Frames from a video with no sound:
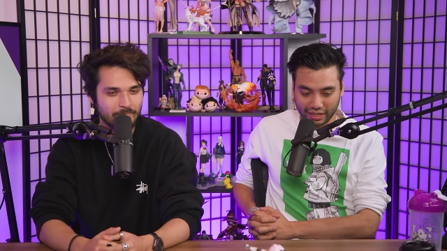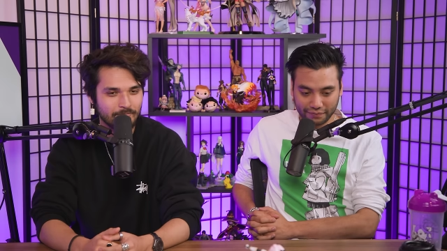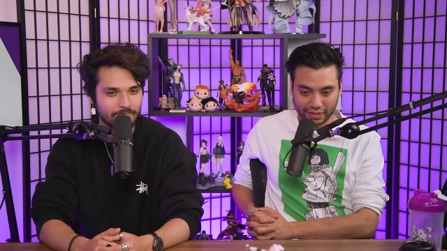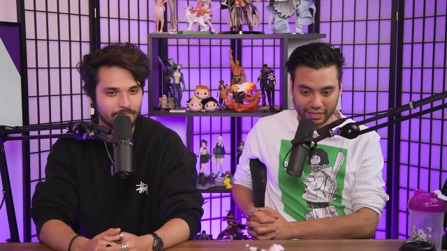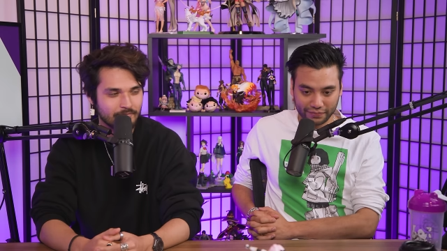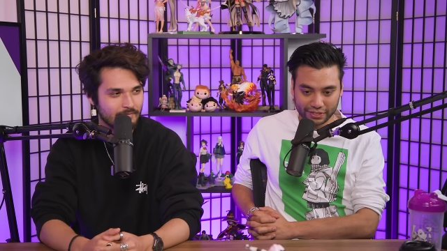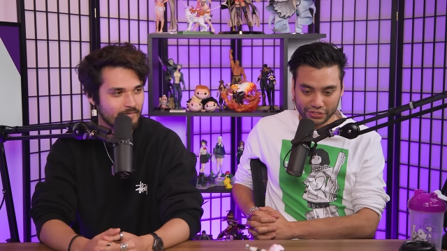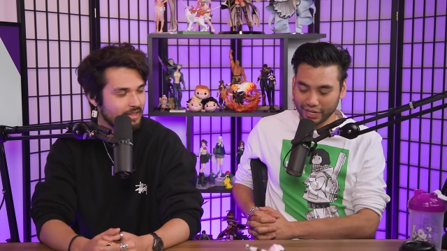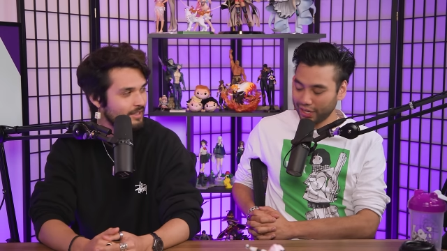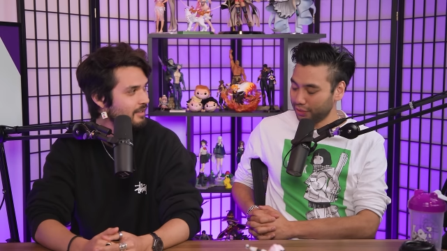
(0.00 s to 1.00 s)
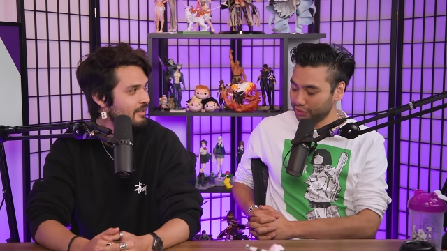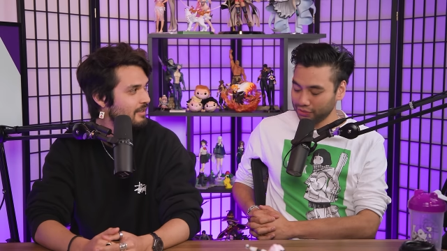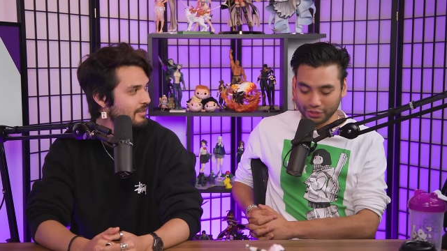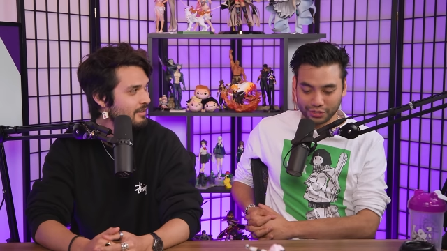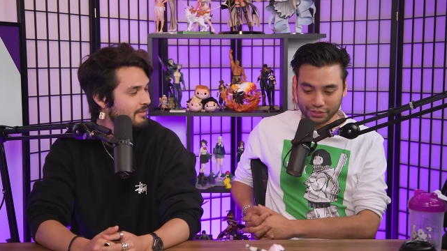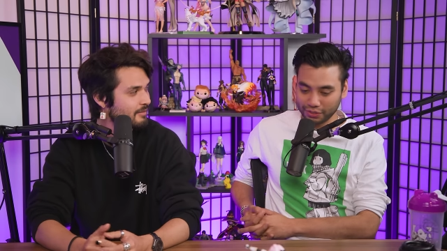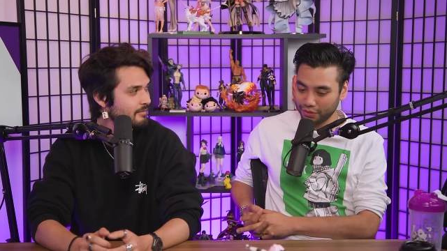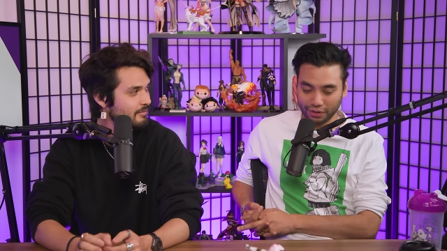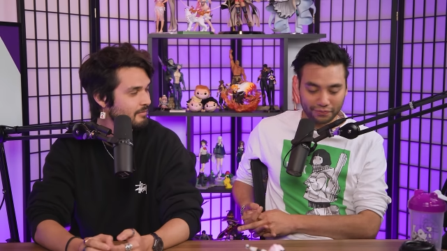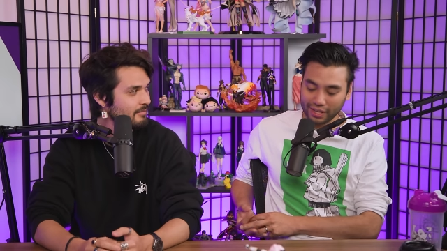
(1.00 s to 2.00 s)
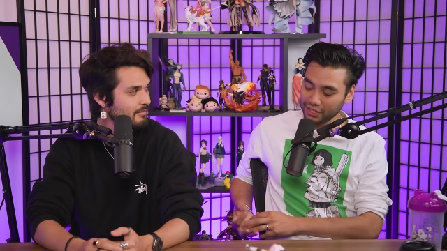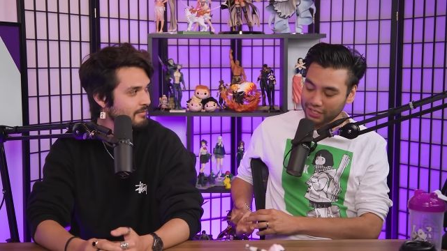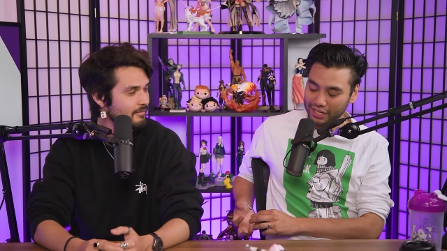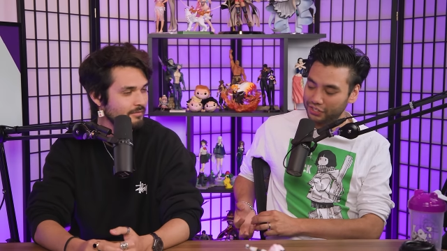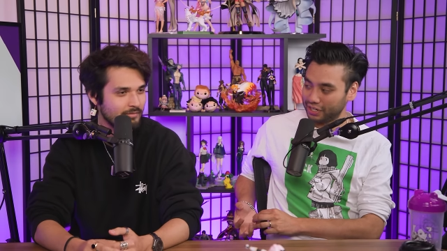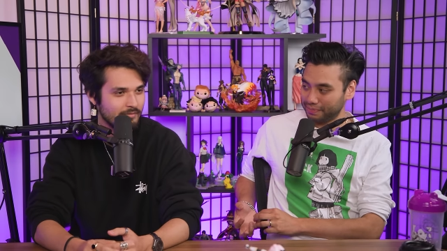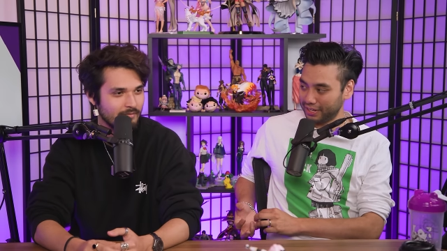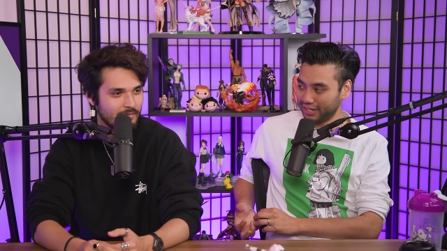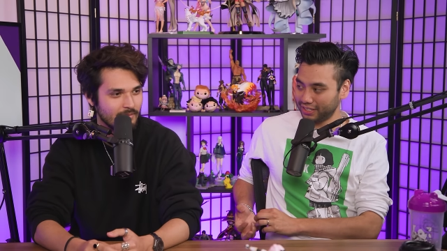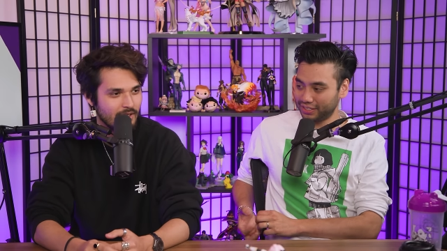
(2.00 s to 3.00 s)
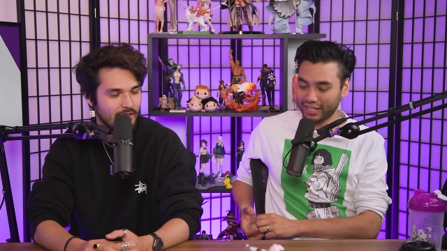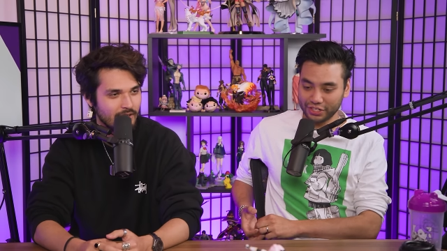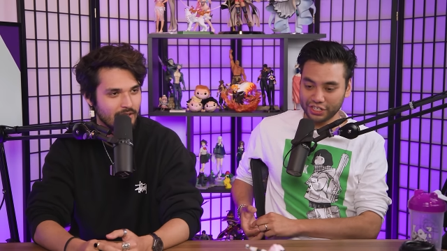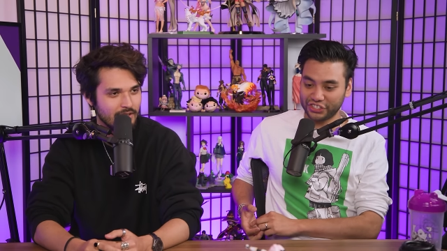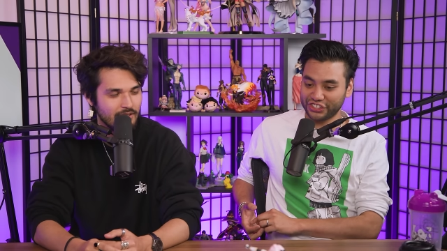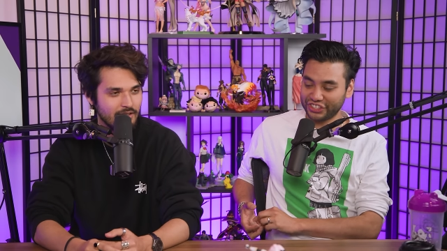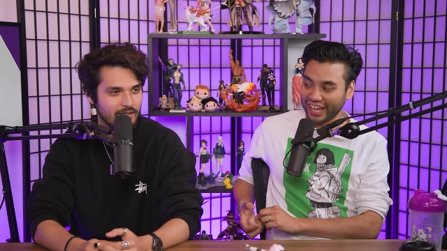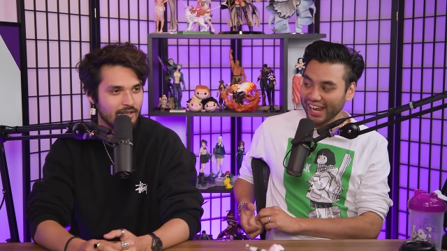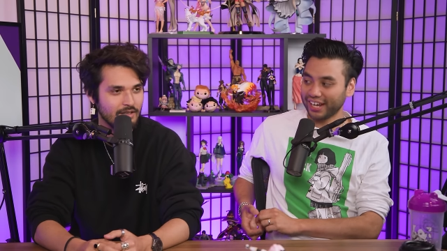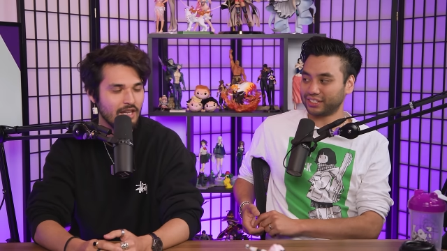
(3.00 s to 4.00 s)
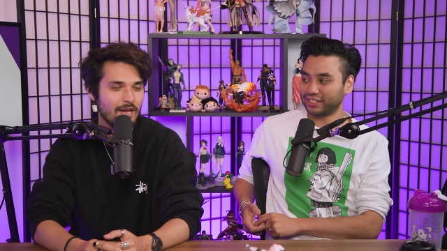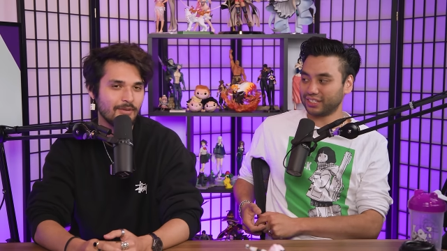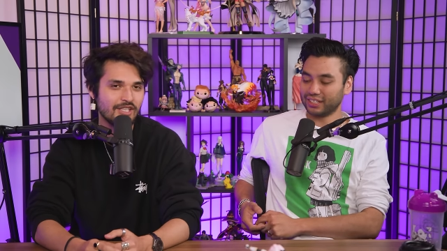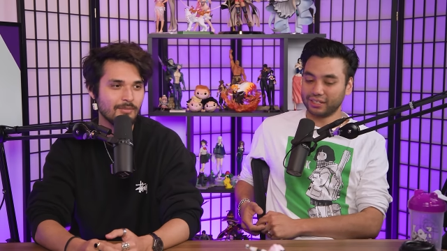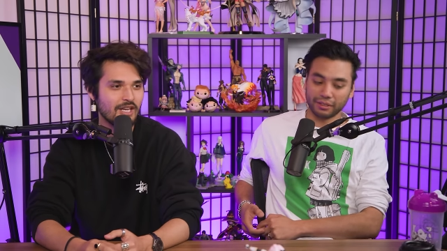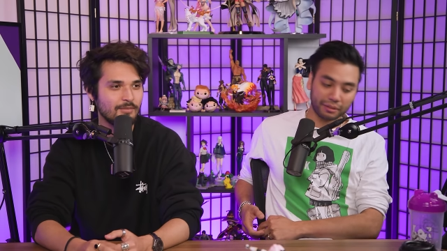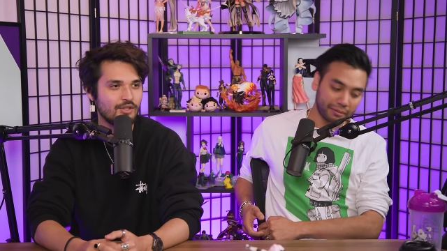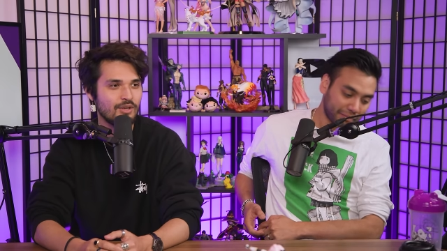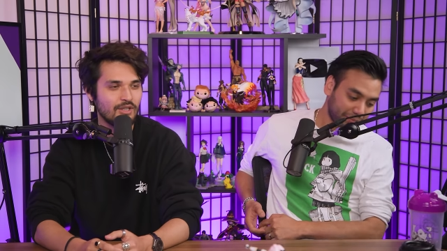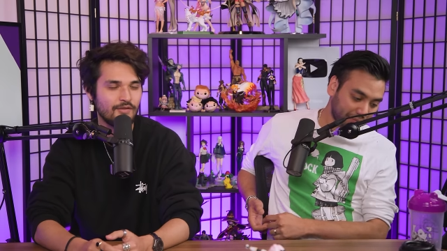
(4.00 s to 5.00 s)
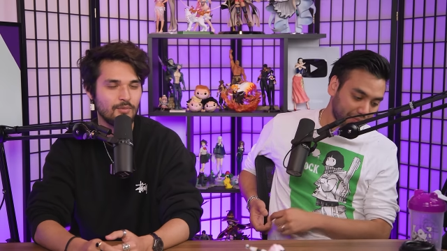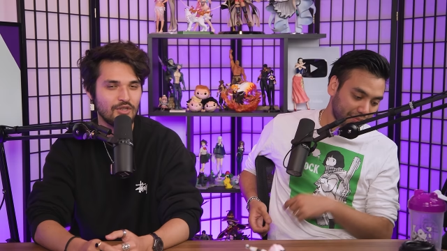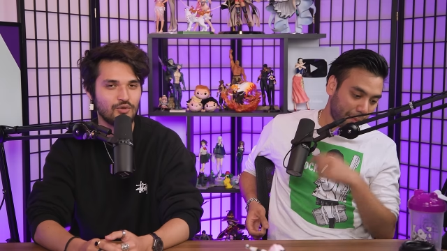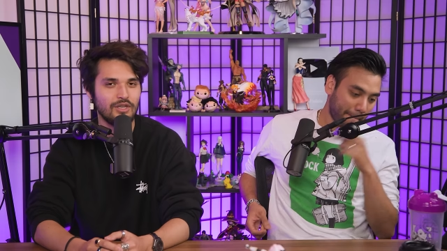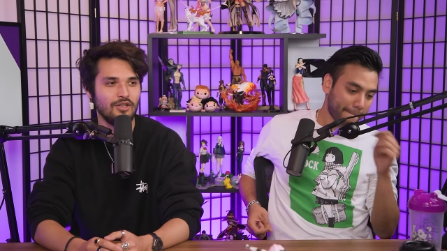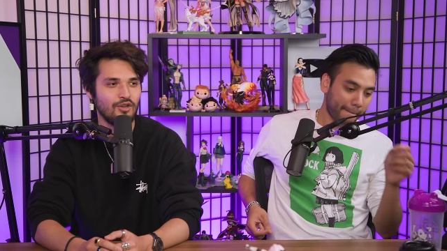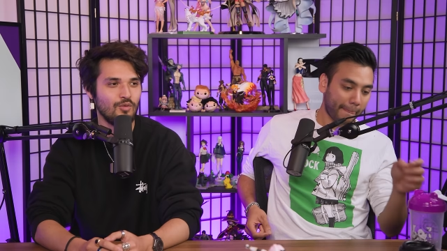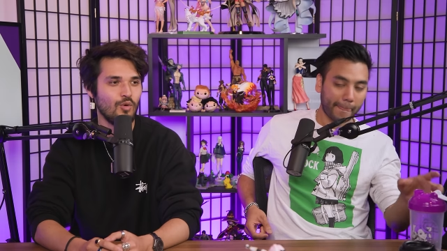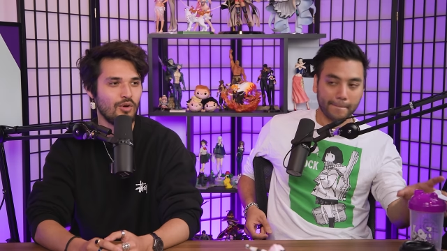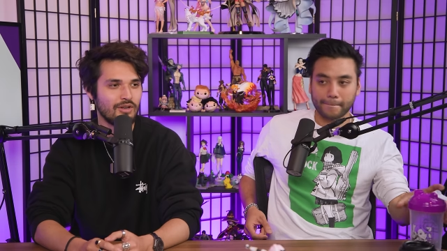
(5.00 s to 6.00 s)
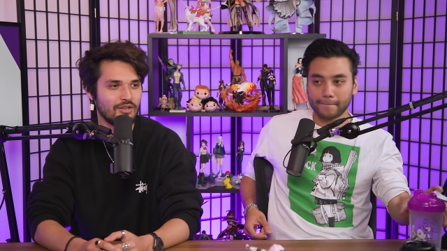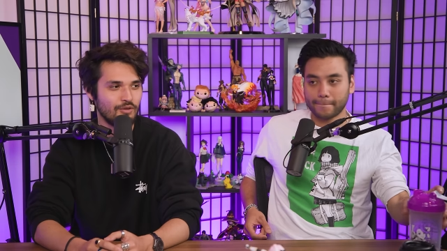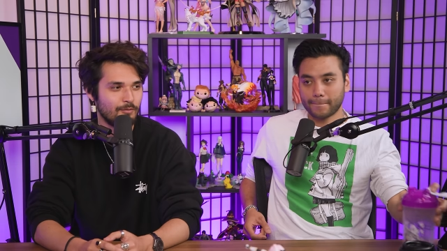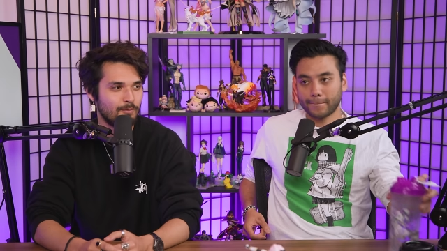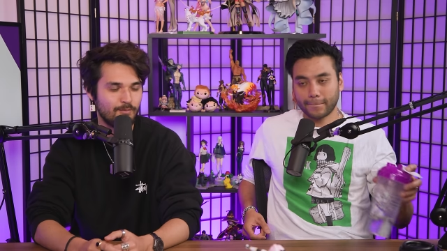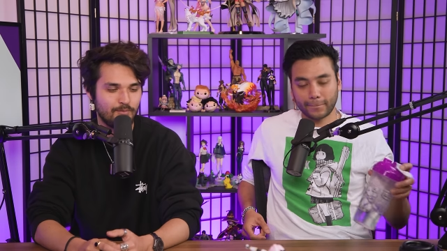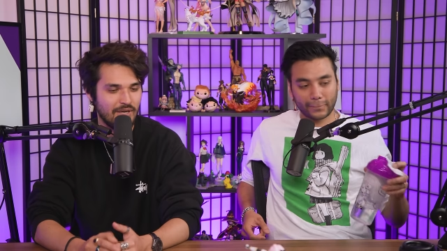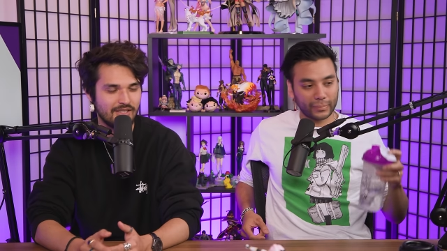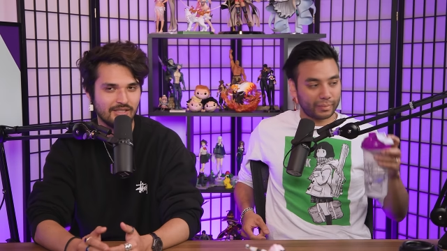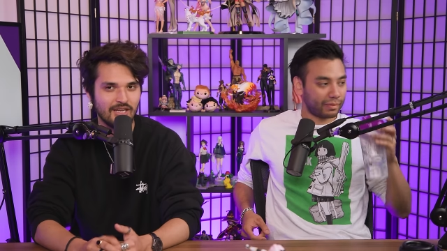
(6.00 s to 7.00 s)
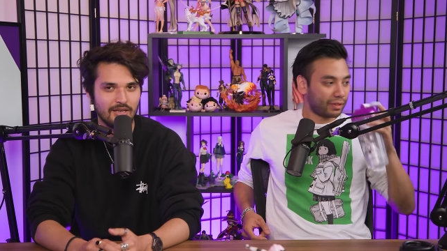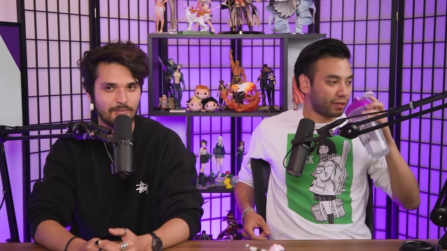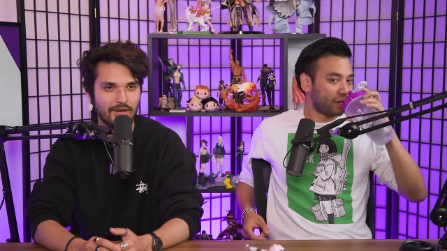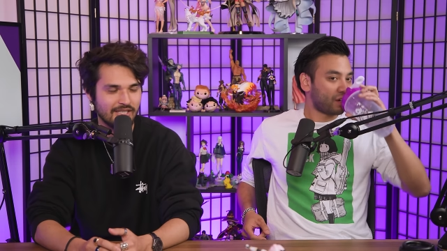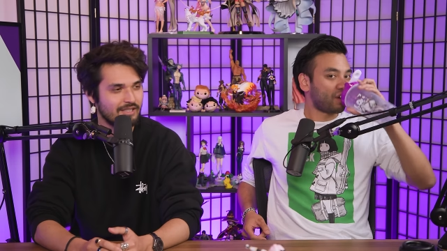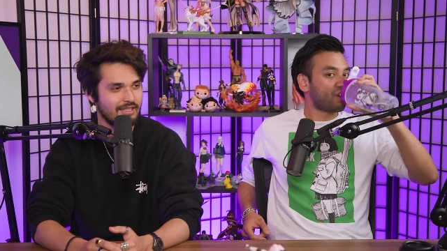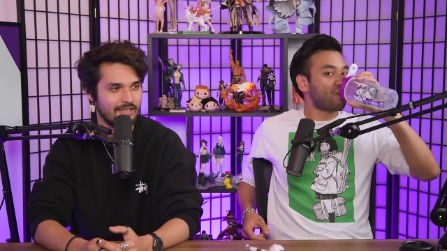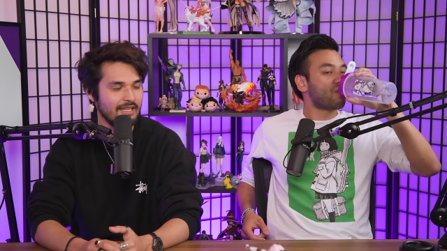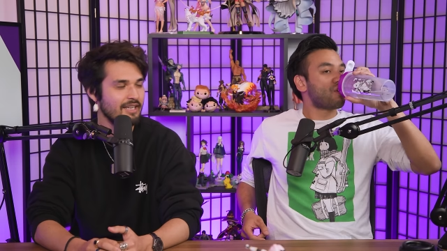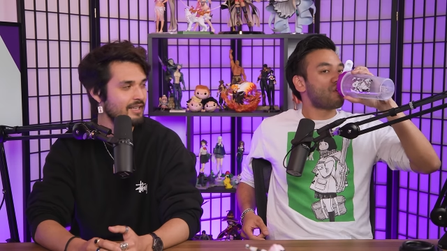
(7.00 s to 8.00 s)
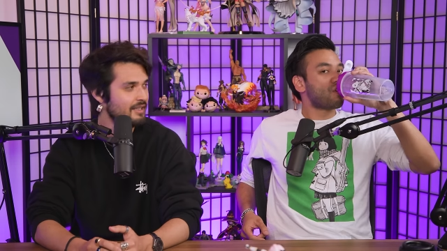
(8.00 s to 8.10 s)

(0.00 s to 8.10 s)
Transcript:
Speaker 1: if if it's yellow, you just you gotta flush that shit, man. That's that shit stinks.
Speaker 2: Yeah, but sometimes you if you've been drinking a lot of water, you're piss is like basically clear.